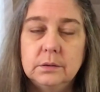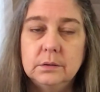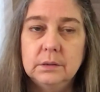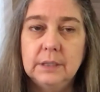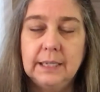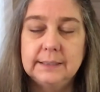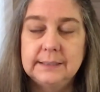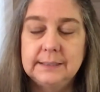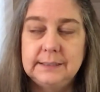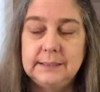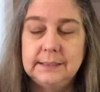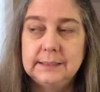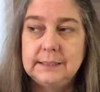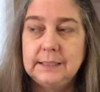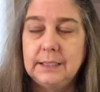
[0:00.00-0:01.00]
less
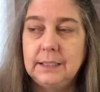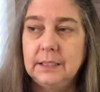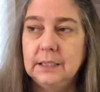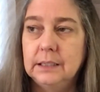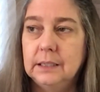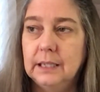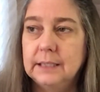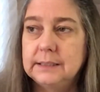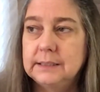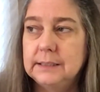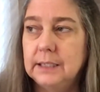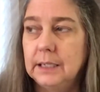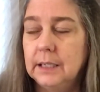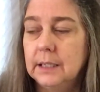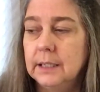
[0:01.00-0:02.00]
dizzy, less
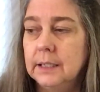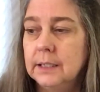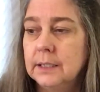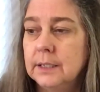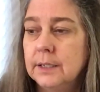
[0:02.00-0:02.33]
tingling,